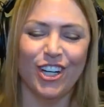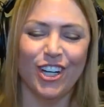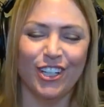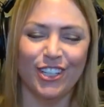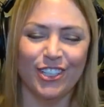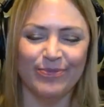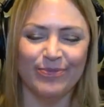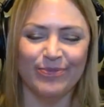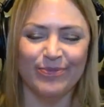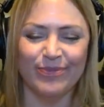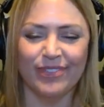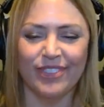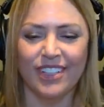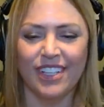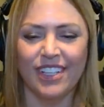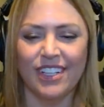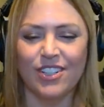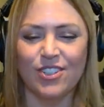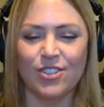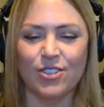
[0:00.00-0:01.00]
Doug.
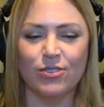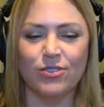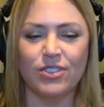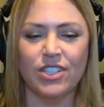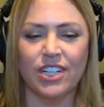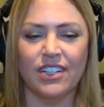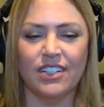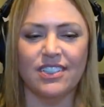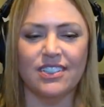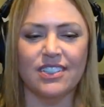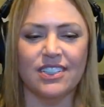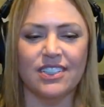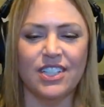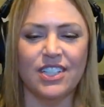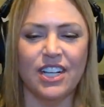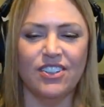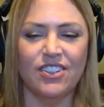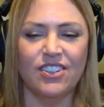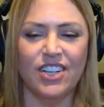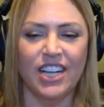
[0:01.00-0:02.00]
So Doug, Doug. is
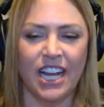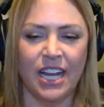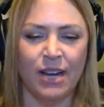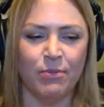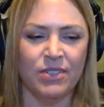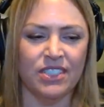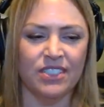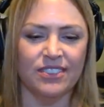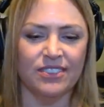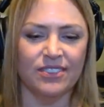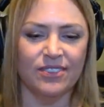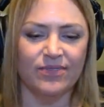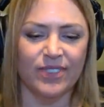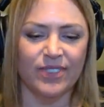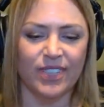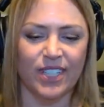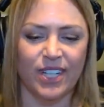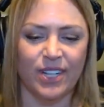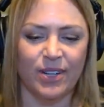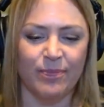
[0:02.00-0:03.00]
named
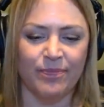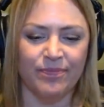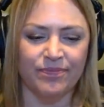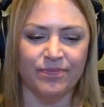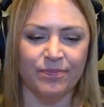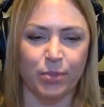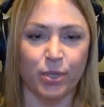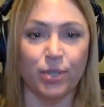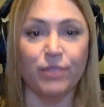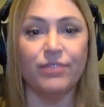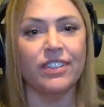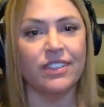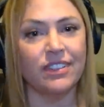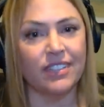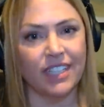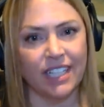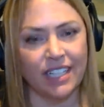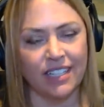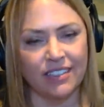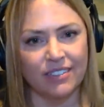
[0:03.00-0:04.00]
um,
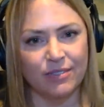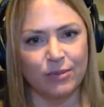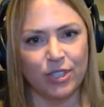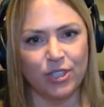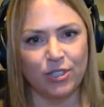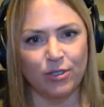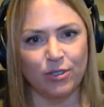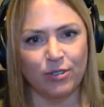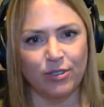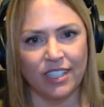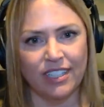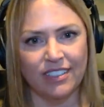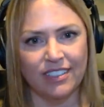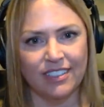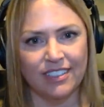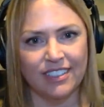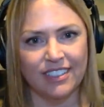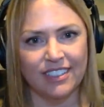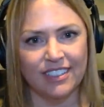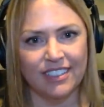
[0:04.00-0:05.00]
perfectly. Would you
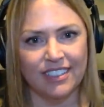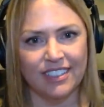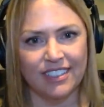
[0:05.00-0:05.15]
agree?